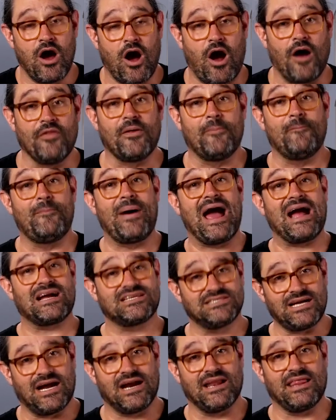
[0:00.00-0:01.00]
On the
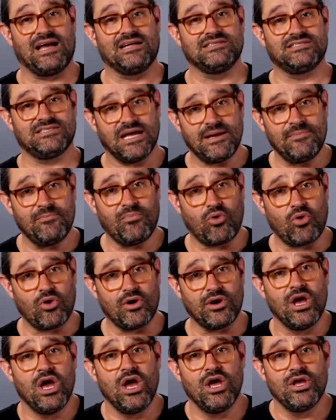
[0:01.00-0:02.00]
back side of that same
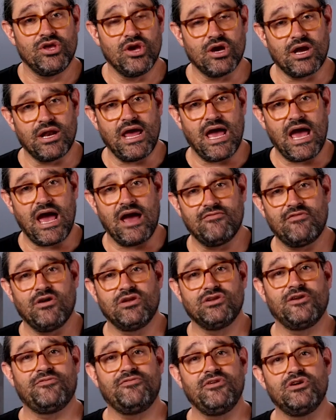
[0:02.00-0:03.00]
board, you're gonna
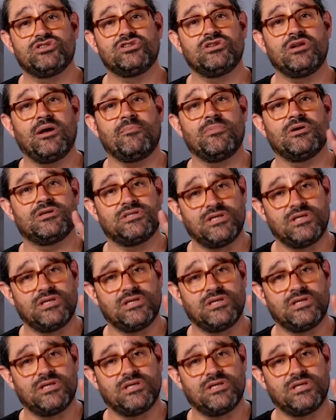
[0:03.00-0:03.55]
have diffusion number